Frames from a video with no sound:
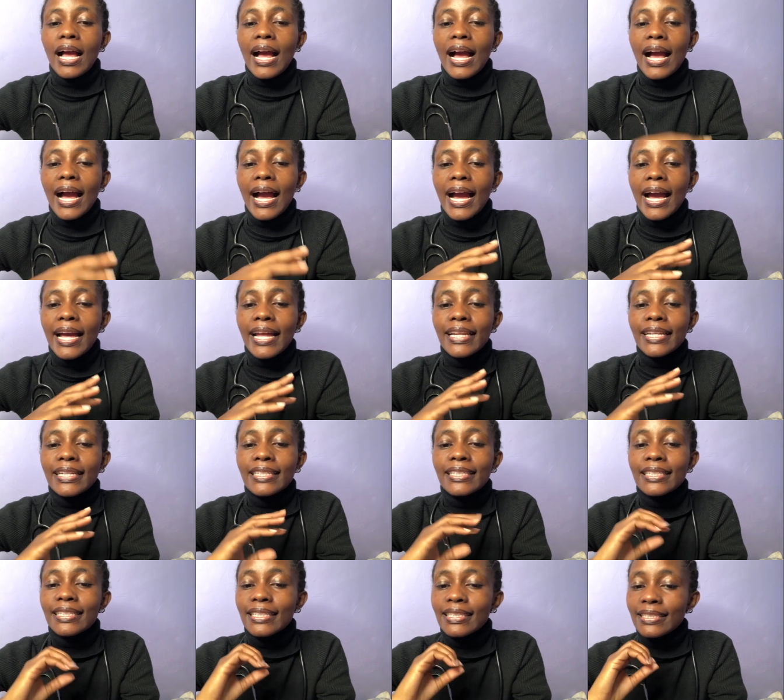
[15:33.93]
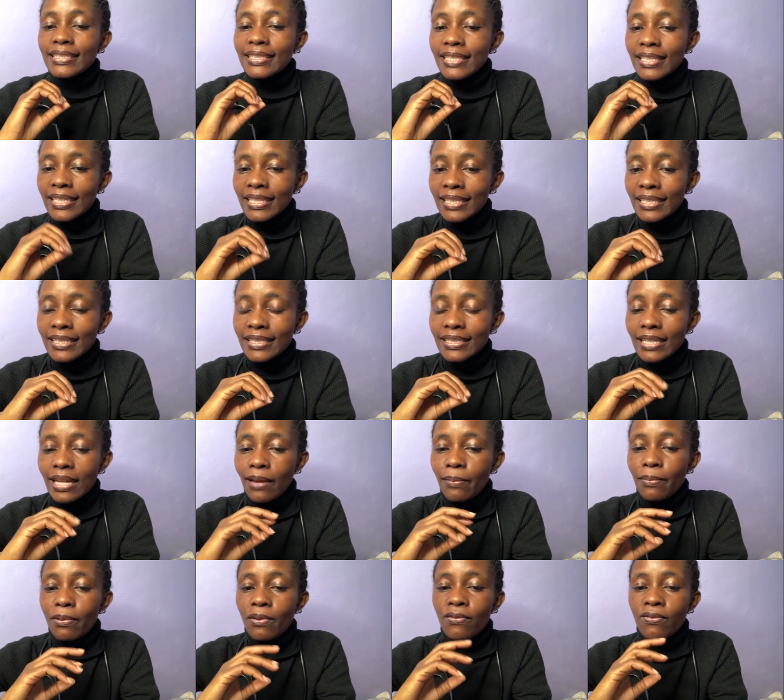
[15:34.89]
and this
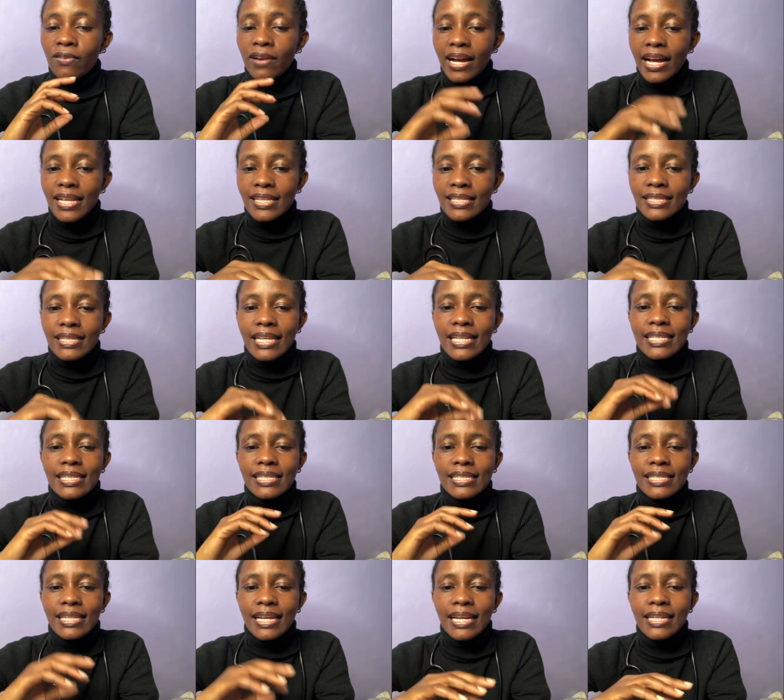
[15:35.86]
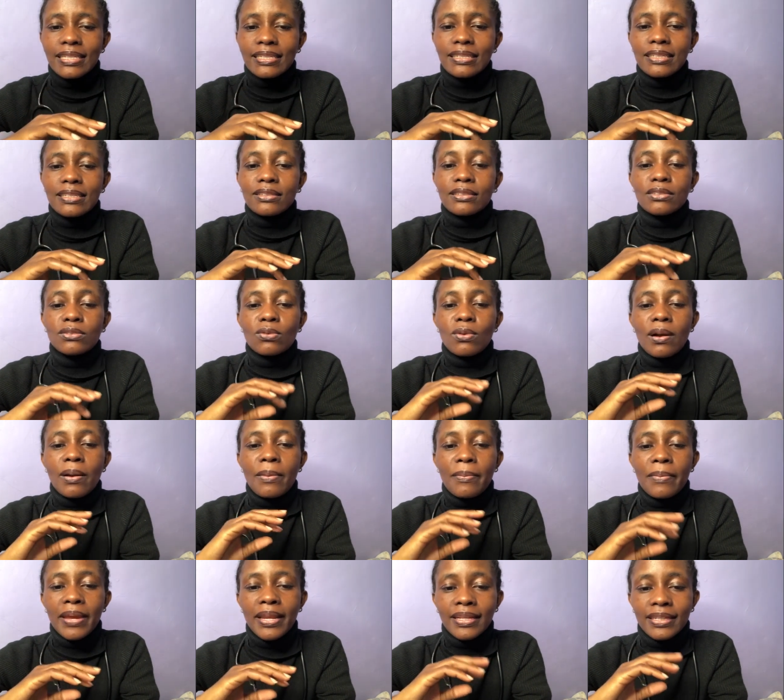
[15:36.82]
type of cancer start in your
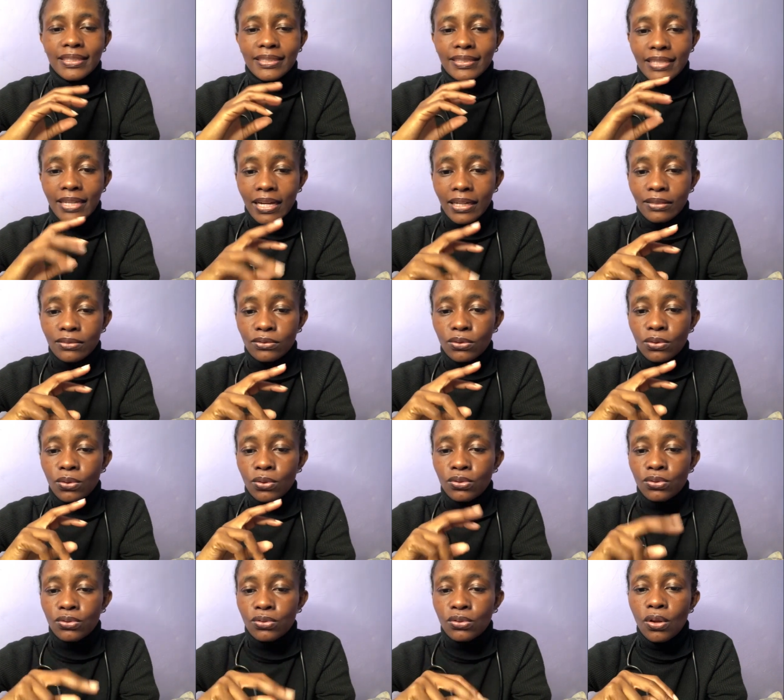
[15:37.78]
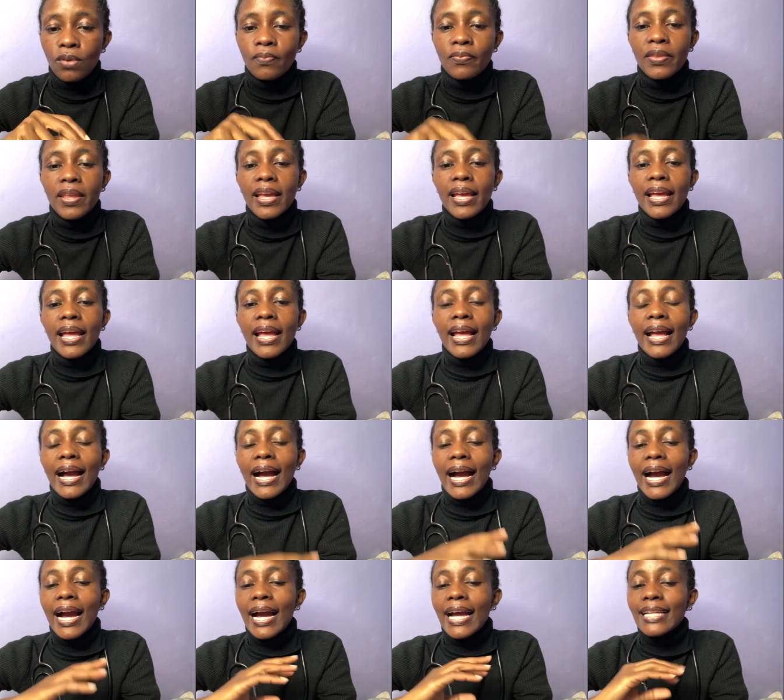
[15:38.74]
milk duct also,
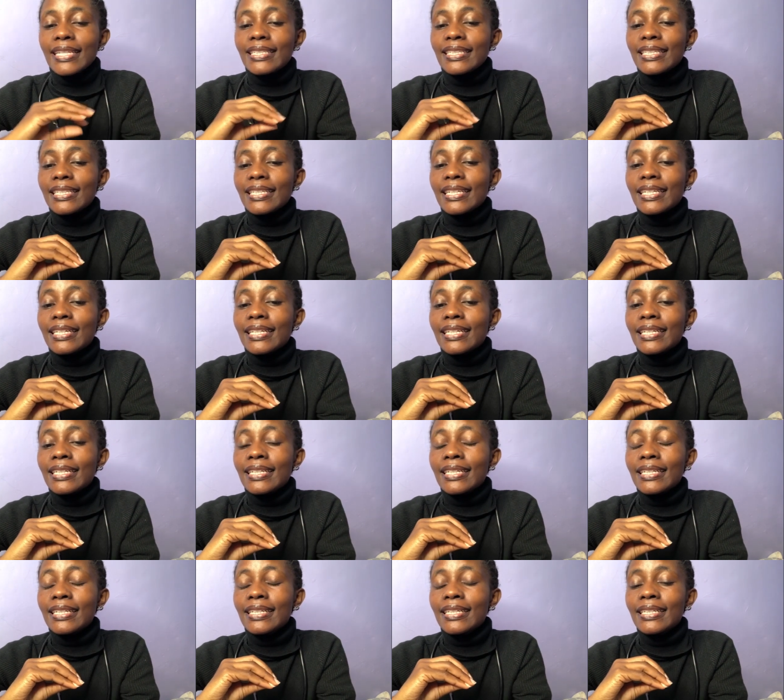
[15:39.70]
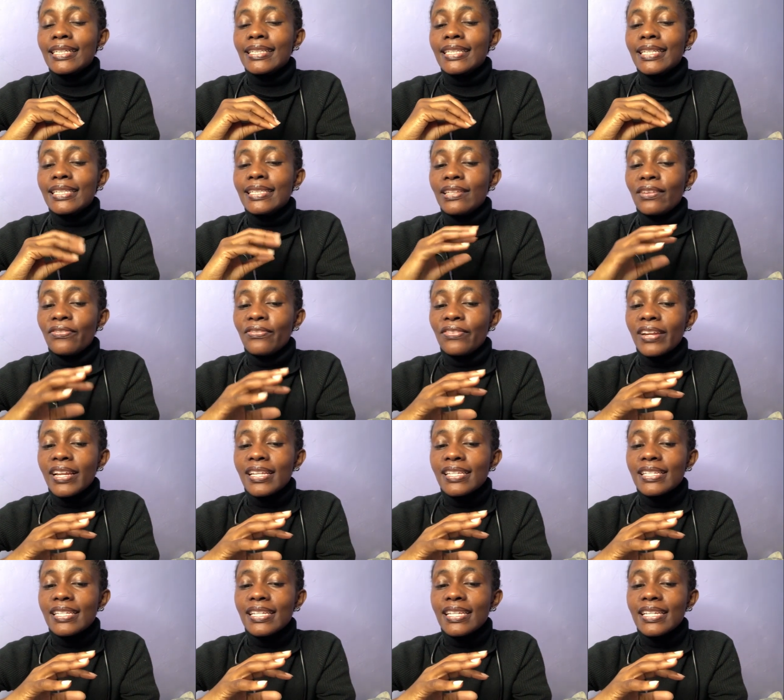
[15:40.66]
and the
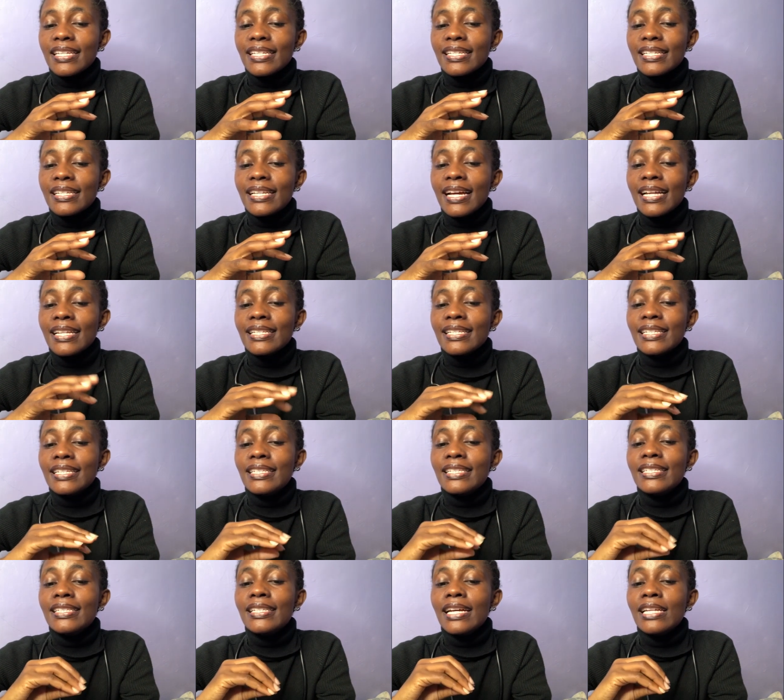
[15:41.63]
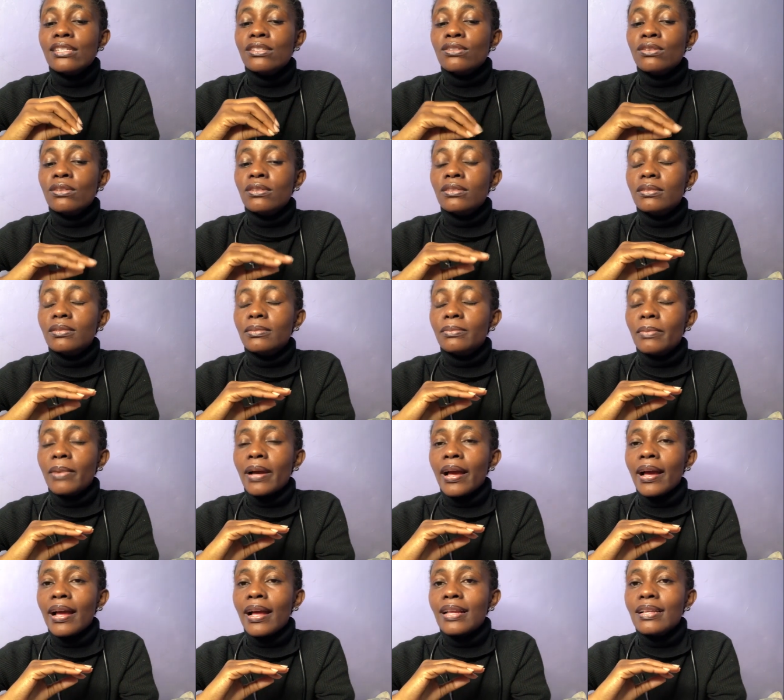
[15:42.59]
difference is that it does not
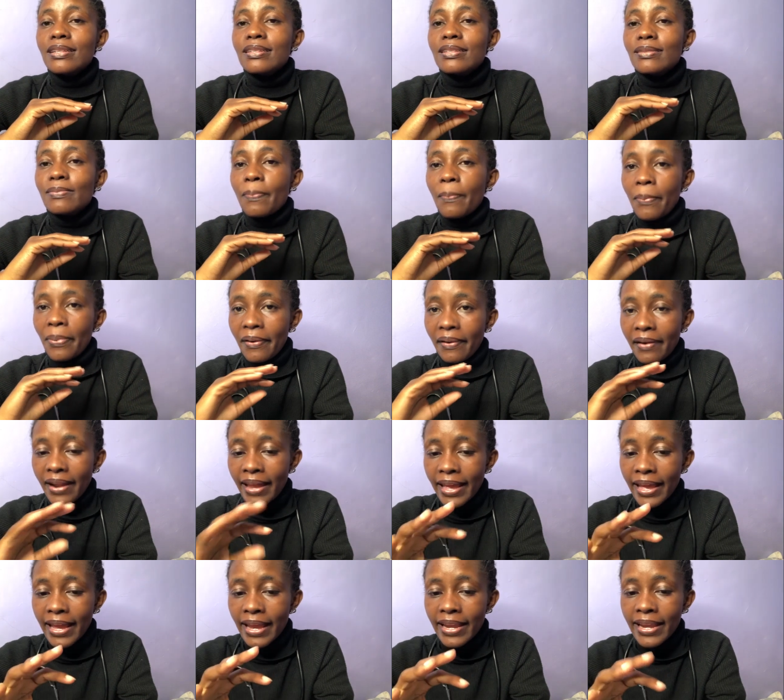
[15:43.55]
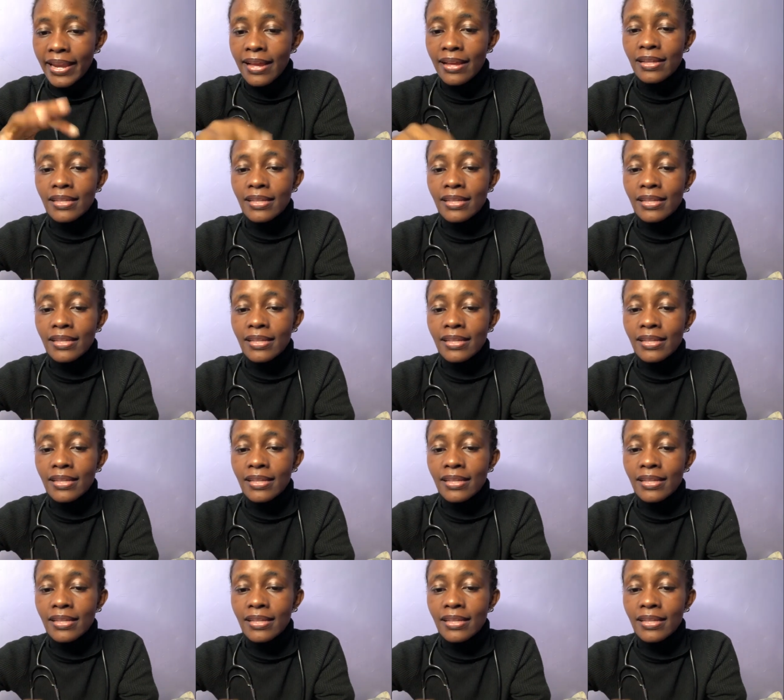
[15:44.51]
spread